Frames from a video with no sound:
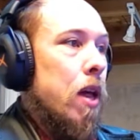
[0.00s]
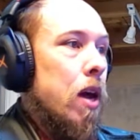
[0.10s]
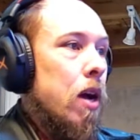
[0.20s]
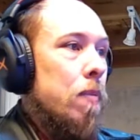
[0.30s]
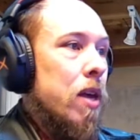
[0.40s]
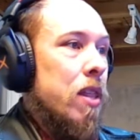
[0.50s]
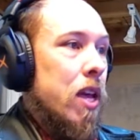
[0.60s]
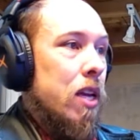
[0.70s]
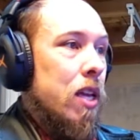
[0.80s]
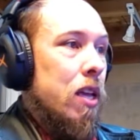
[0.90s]
And
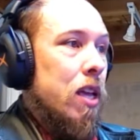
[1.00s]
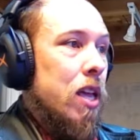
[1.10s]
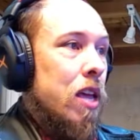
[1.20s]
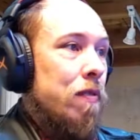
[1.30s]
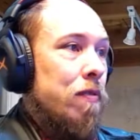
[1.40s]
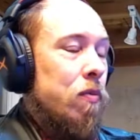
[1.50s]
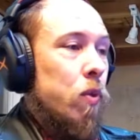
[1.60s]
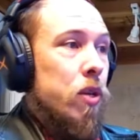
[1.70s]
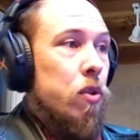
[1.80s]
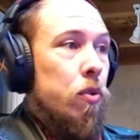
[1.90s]
then if
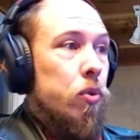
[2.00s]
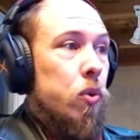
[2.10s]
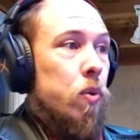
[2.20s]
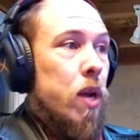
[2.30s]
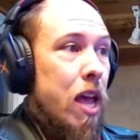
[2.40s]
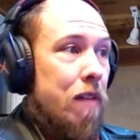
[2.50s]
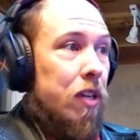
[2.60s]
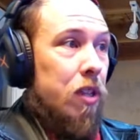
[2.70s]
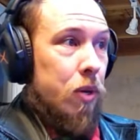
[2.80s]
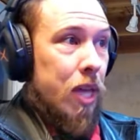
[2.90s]
when you go through every
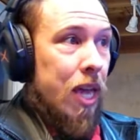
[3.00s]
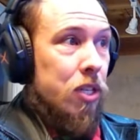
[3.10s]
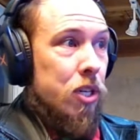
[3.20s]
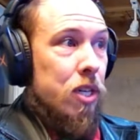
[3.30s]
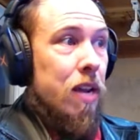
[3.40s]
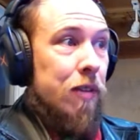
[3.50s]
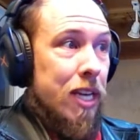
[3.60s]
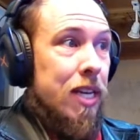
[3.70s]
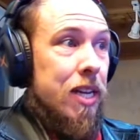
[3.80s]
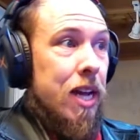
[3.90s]
location, every
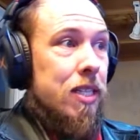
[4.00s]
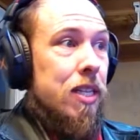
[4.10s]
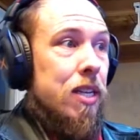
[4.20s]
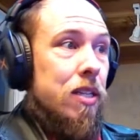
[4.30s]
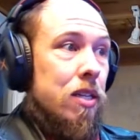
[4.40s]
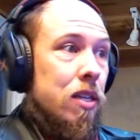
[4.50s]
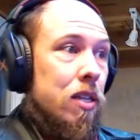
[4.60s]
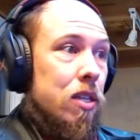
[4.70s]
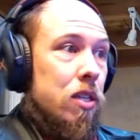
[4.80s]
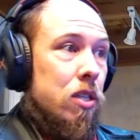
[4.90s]
index in
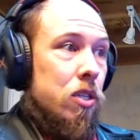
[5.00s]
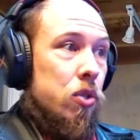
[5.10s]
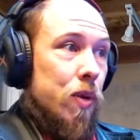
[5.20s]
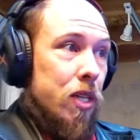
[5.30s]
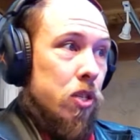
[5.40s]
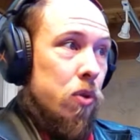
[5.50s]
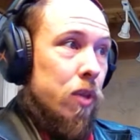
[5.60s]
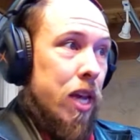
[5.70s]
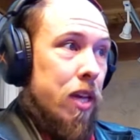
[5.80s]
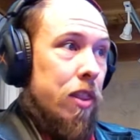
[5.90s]
string 2
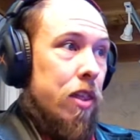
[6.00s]
length,